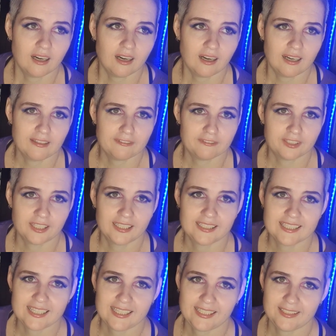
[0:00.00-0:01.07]
I find
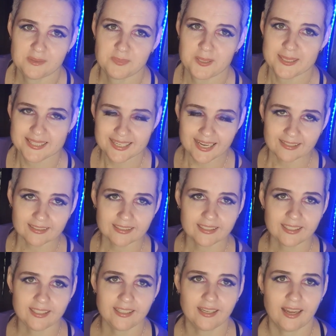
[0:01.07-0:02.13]
his
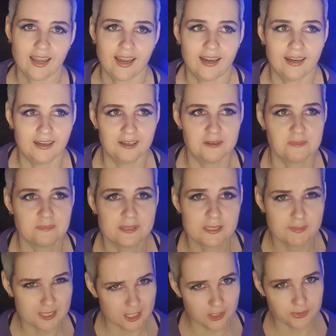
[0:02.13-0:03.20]
personality,
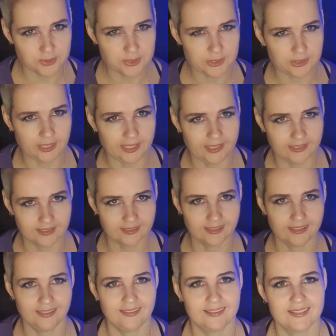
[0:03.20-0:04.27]
especially on screen
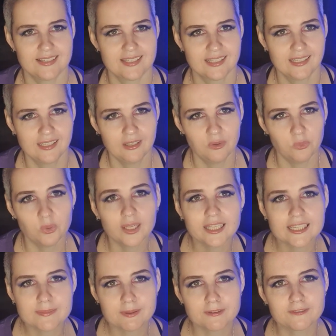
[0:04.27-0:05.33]
and while
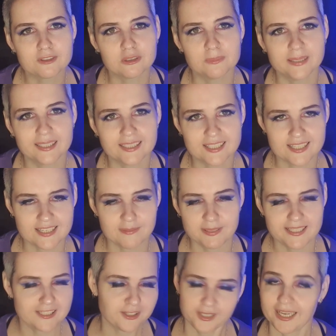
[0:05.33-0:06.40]
he's performing, just to be
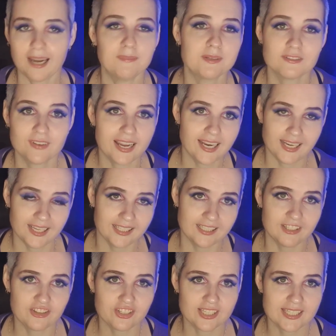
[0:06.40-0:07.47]
so captivating and
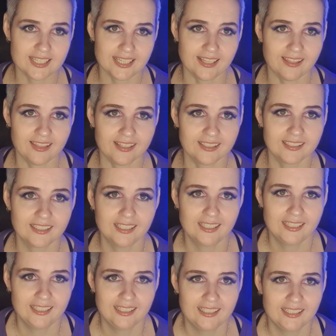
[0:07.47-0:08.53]
interesting that
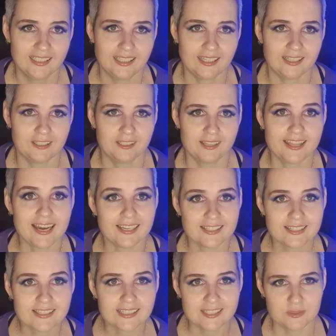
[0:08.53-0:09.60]
that
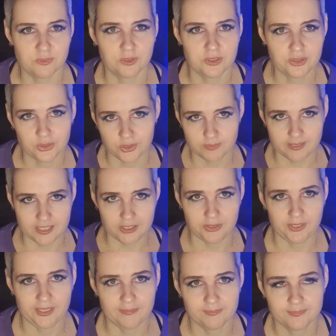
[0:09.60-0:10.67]
is what draws me to
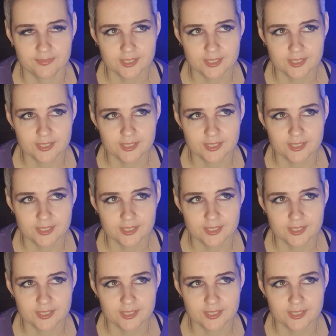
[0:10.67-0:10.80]
him.